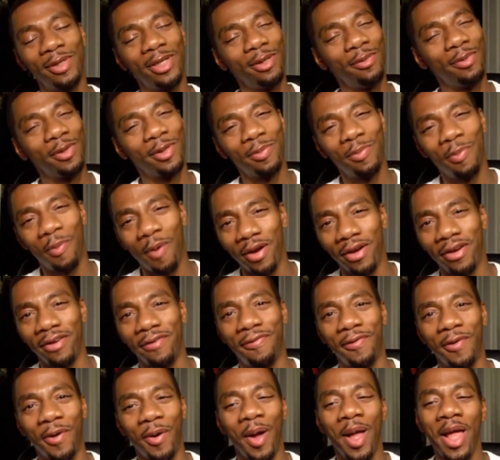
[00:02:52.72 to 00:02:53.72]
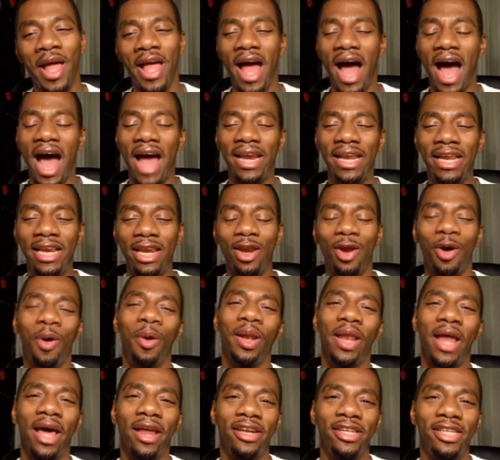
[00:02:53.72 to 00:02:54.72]
She was wonderful. I didn't
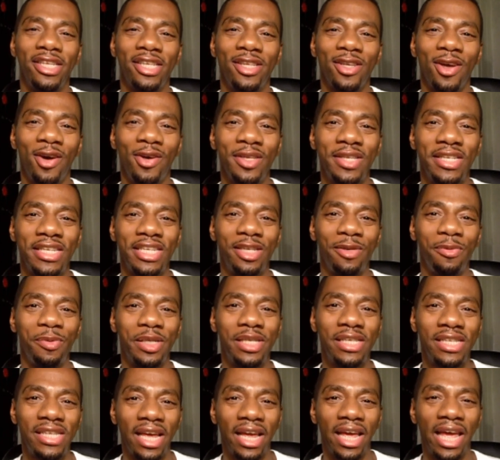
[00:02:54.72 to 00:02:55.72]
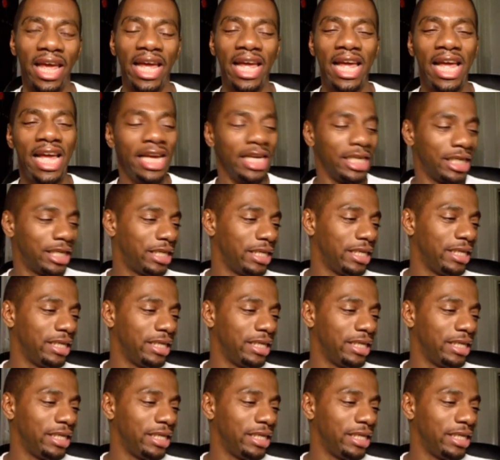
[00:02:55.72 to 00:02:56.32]
know a lot of the songs that she was singing.